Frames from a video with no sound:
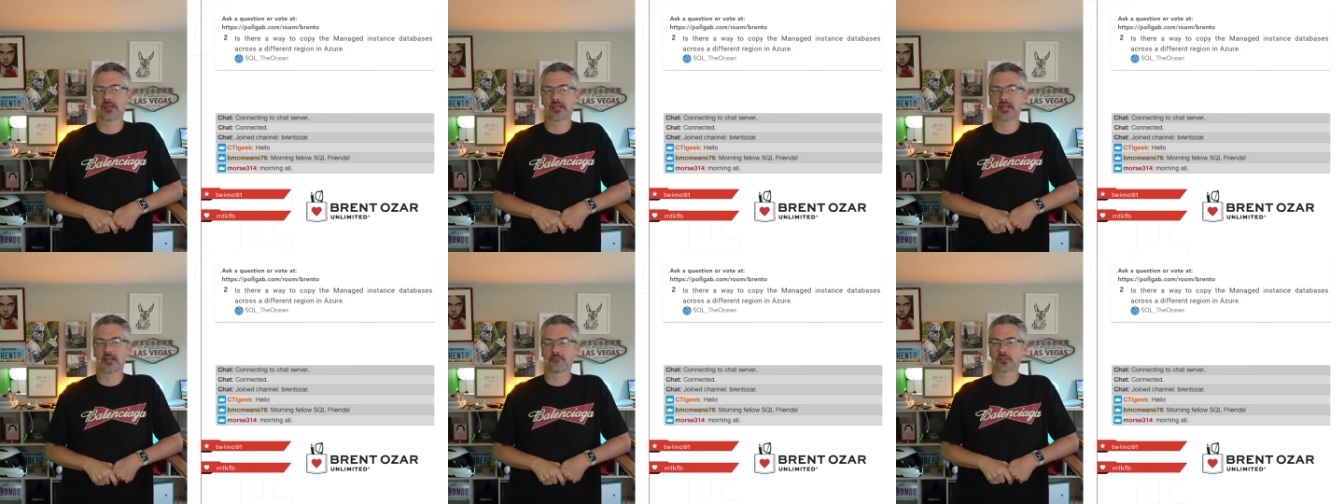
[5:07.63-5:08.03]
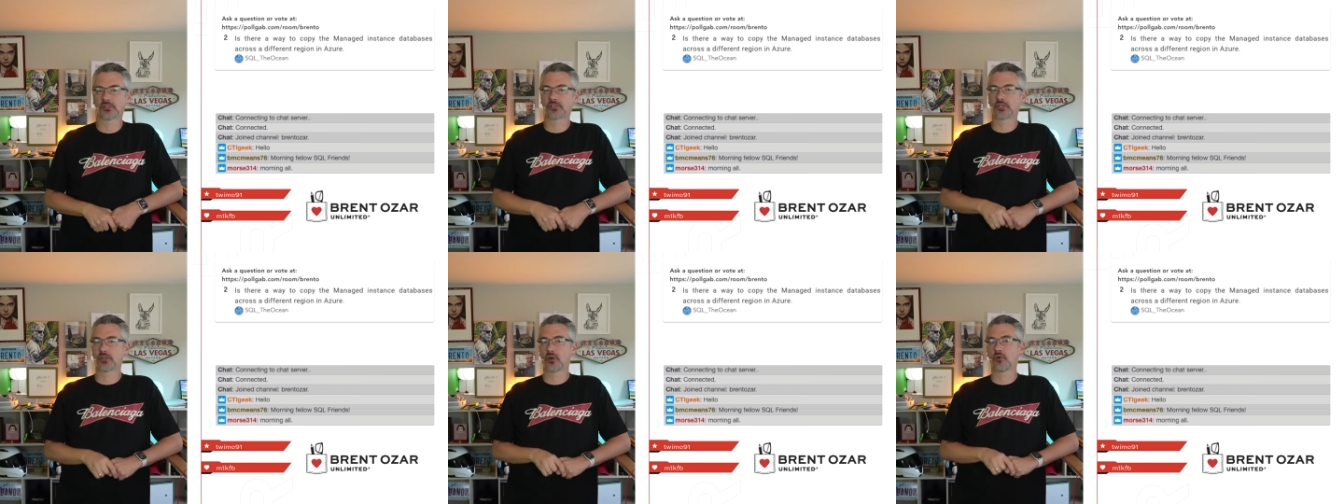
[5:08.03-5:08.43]
been able
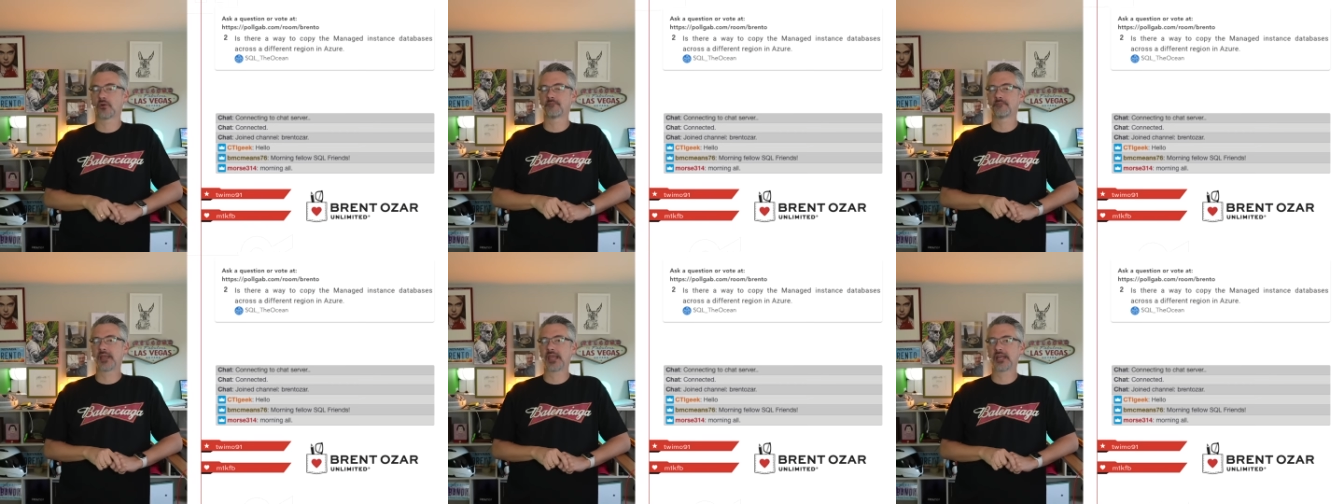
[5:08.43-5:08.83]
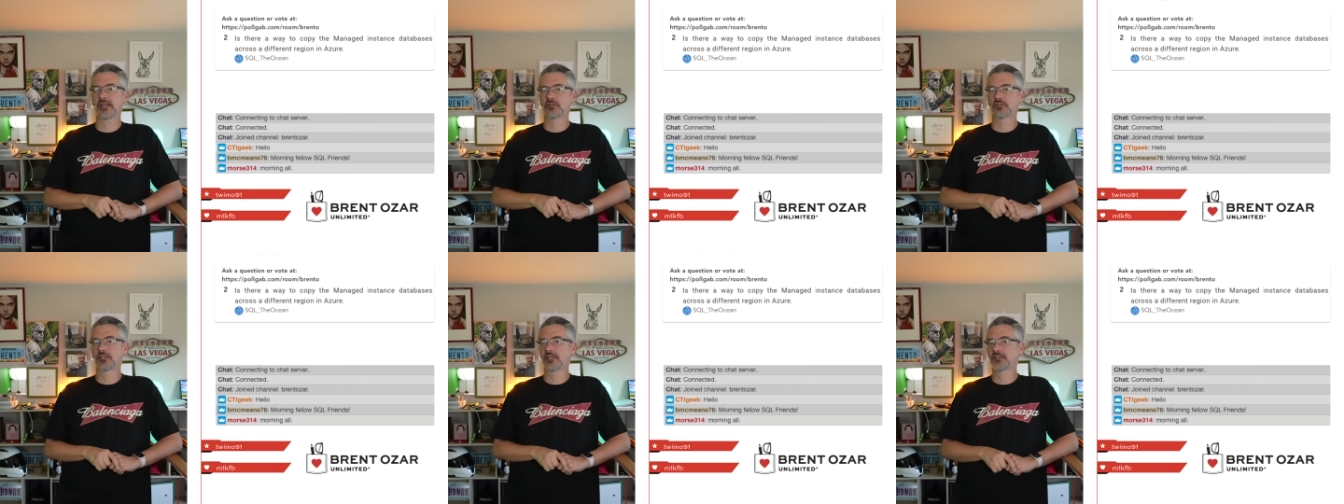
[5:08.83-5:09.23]
to go to
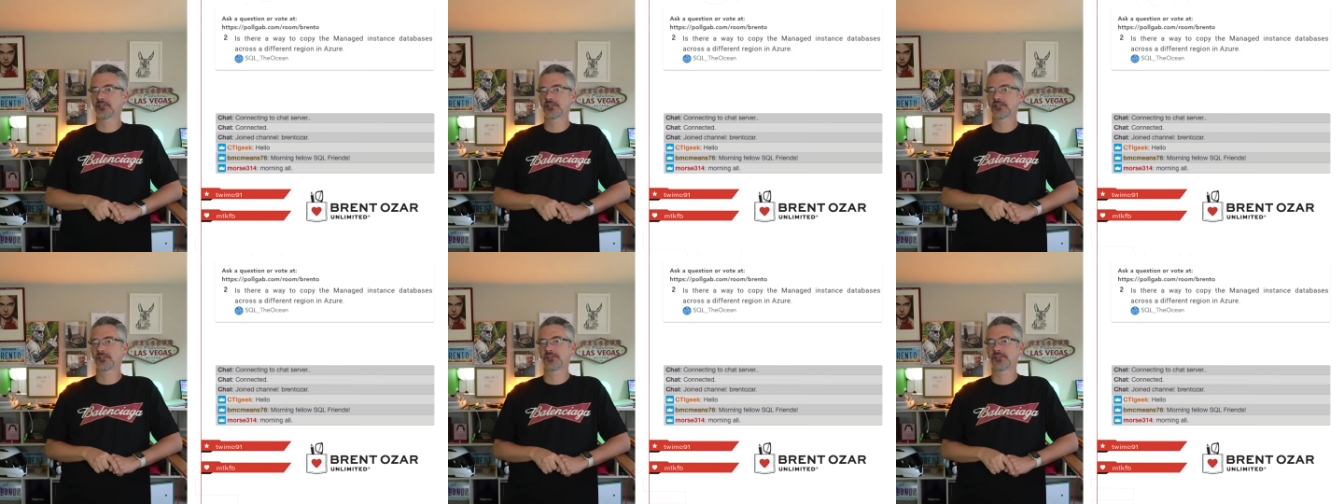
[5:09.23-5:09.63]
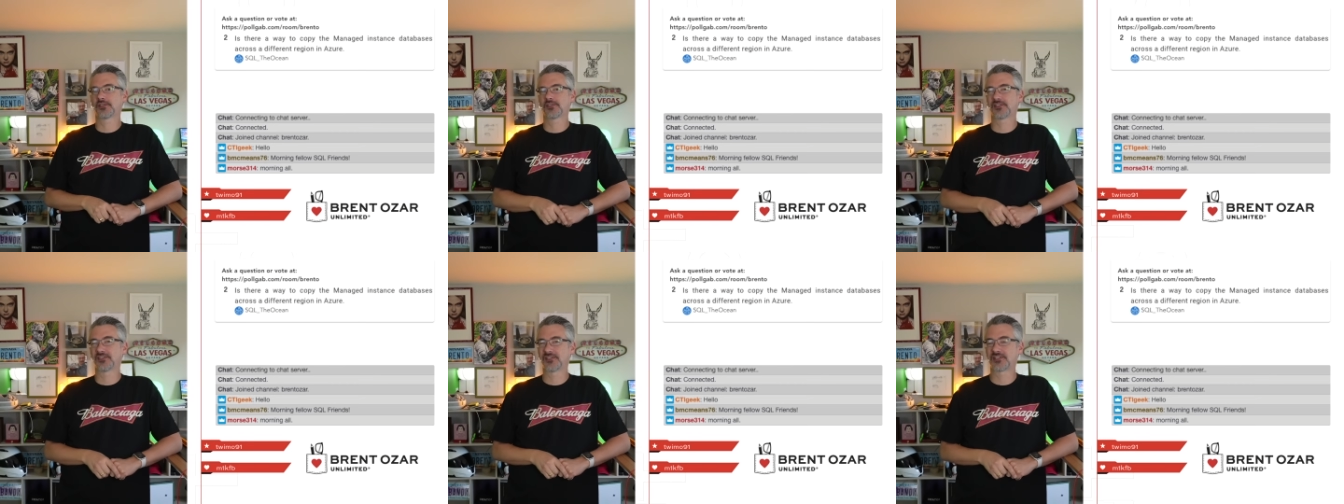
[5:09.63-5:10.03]
managed
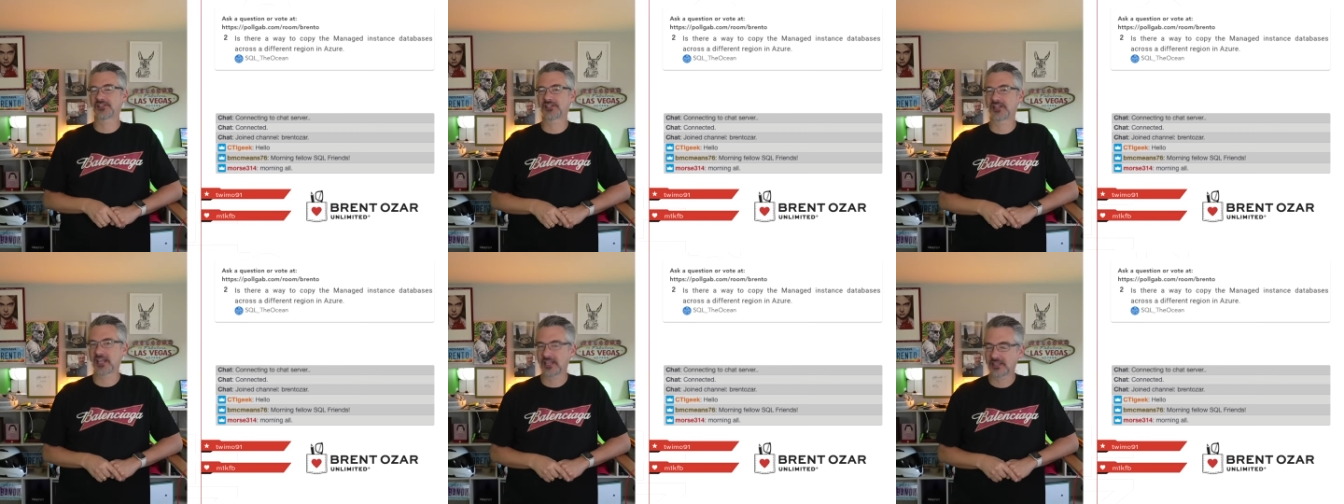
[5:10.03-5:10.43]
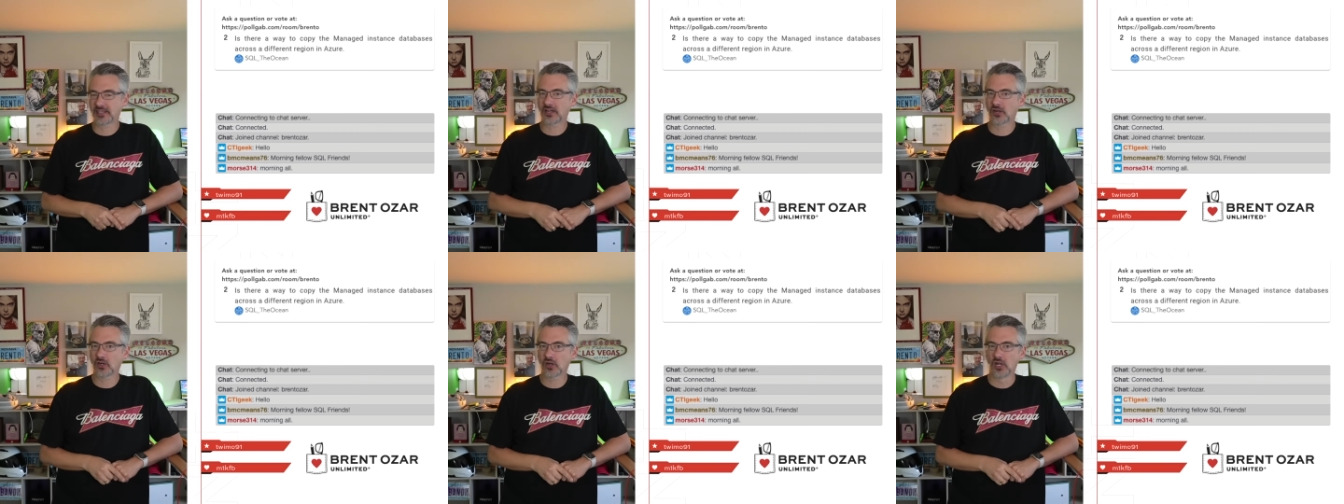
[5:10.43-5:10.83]
instances and stay
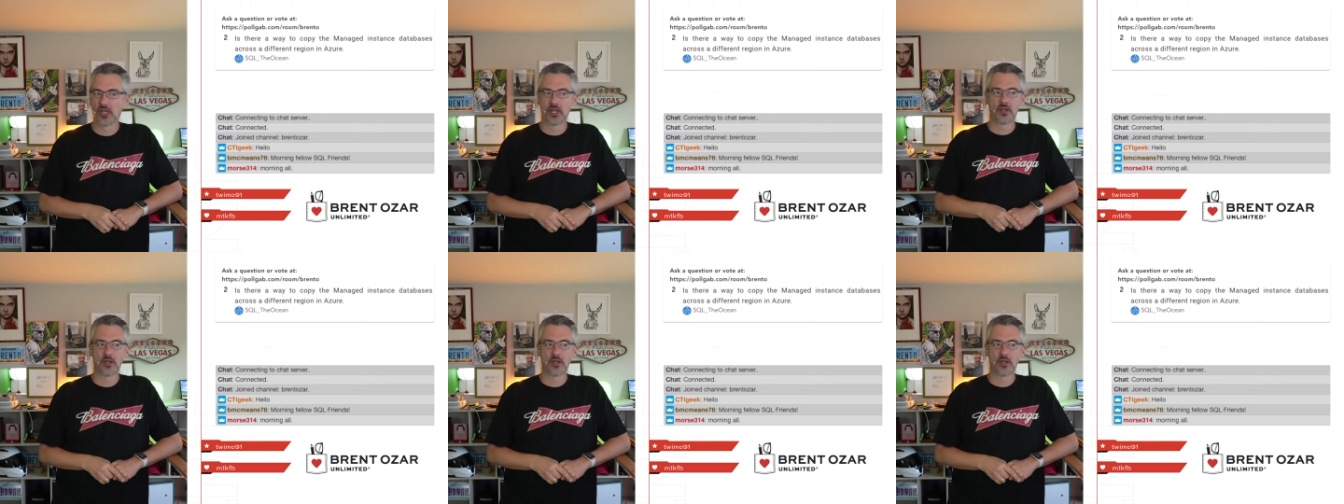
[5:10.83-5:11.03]
there.